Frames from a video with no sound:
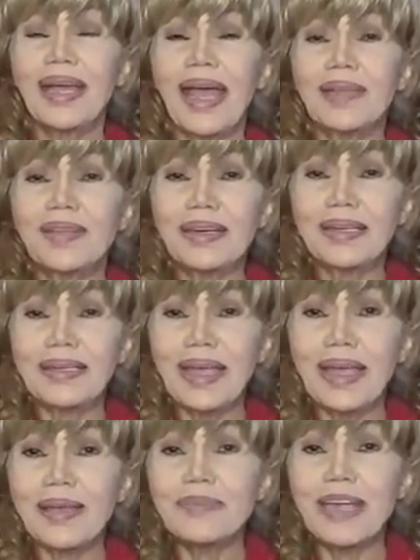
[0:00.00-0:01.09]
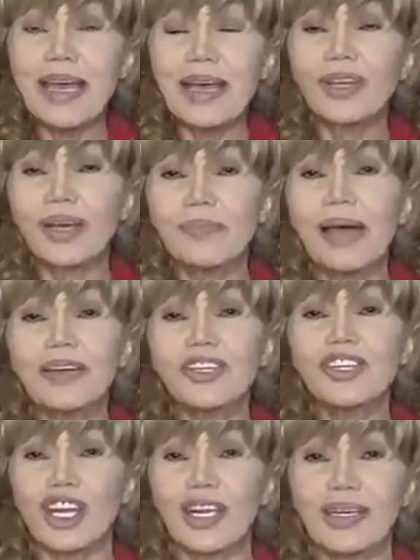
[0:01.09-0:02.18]
and then it came down the command
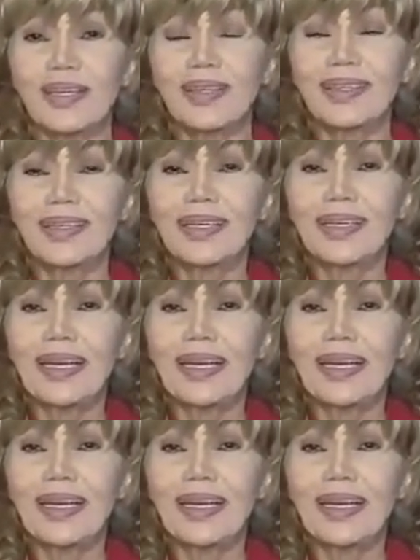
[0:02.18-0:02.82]
chain. Yep.